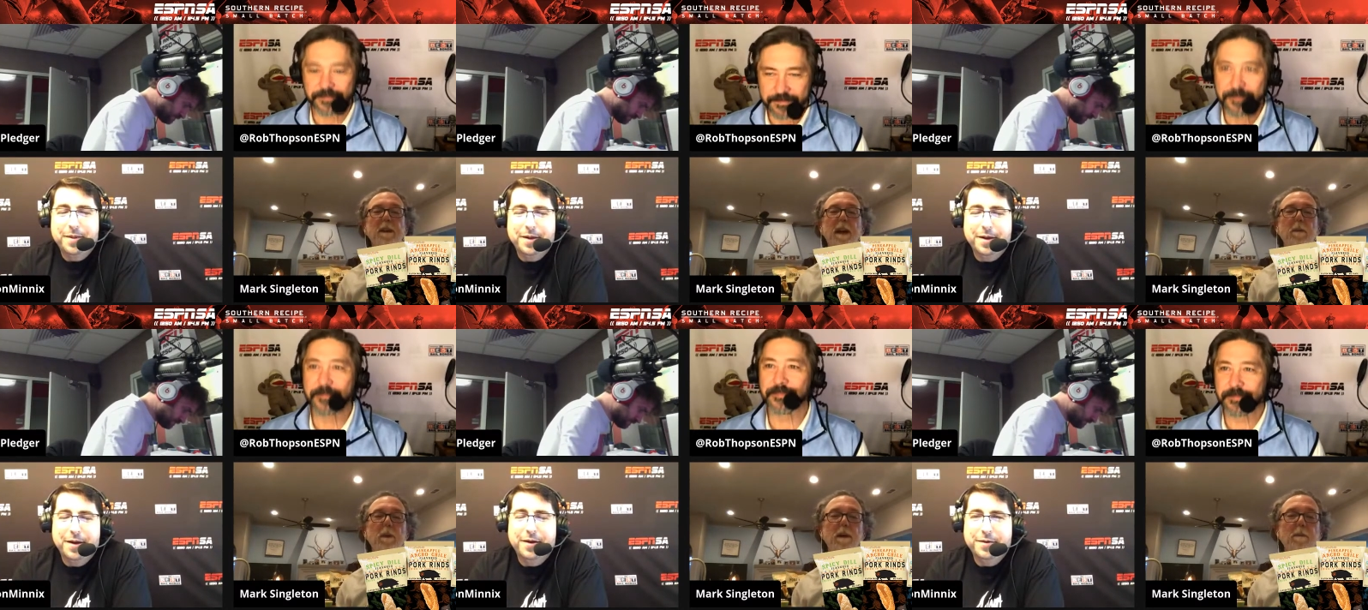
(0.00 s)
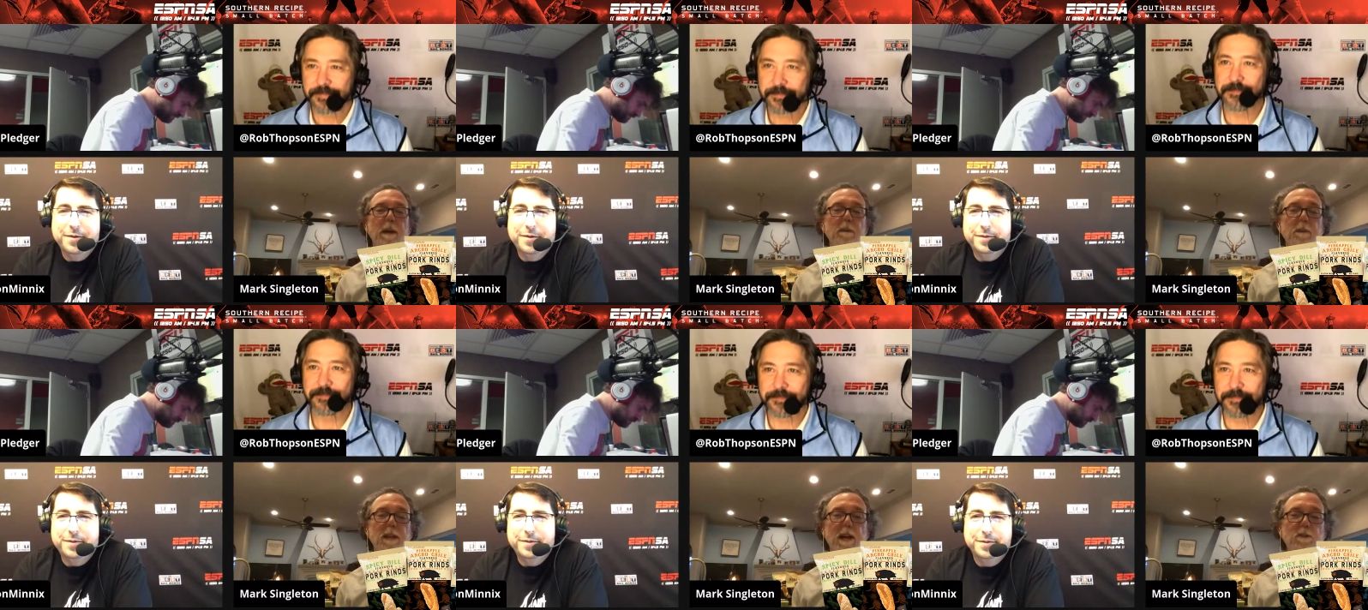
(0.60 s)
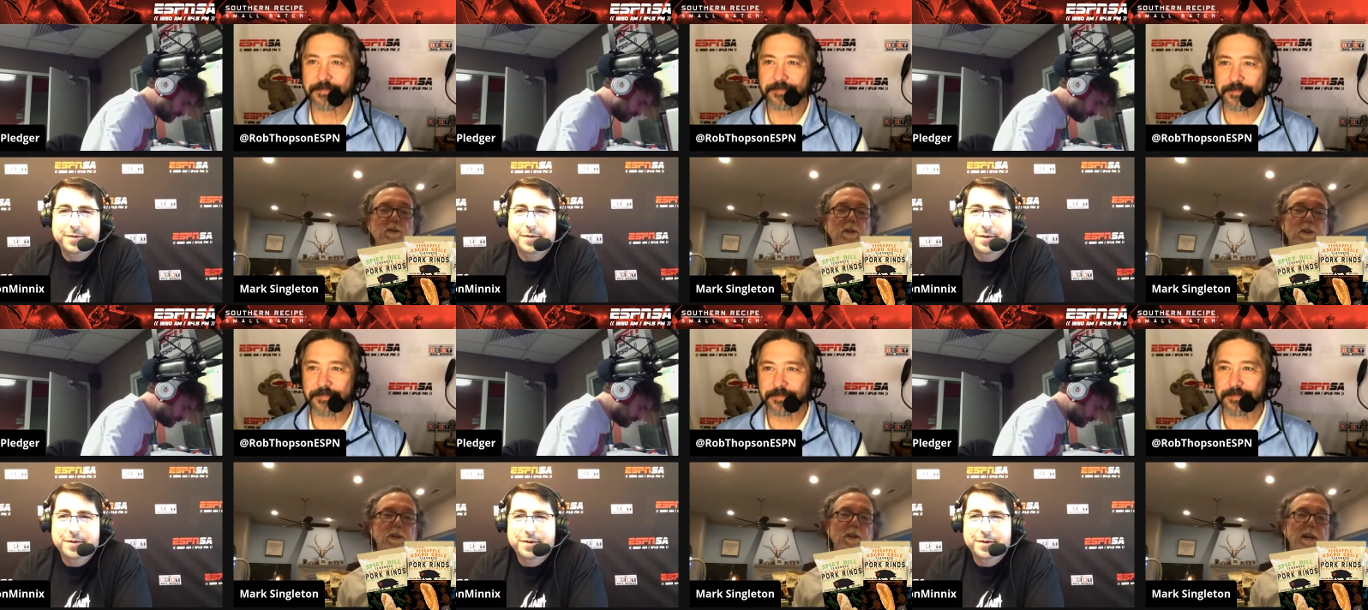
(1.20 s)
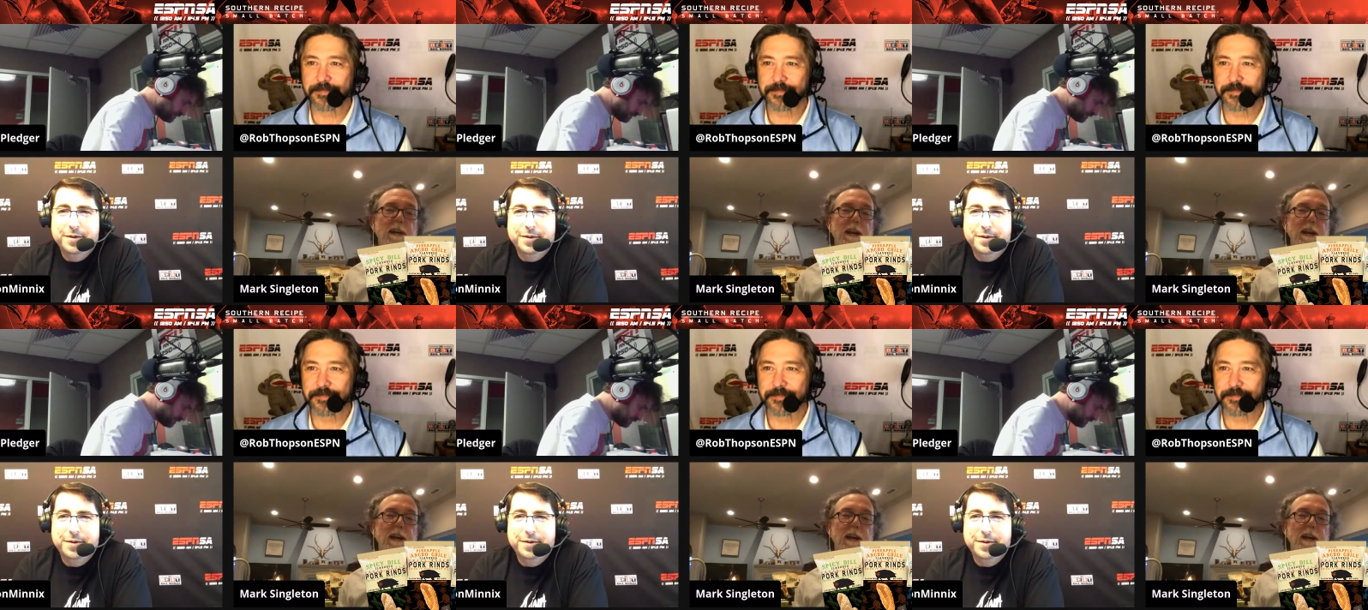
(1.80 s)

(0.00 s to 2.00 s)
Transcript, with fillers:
Speaker 1: and we figured out a way to make it without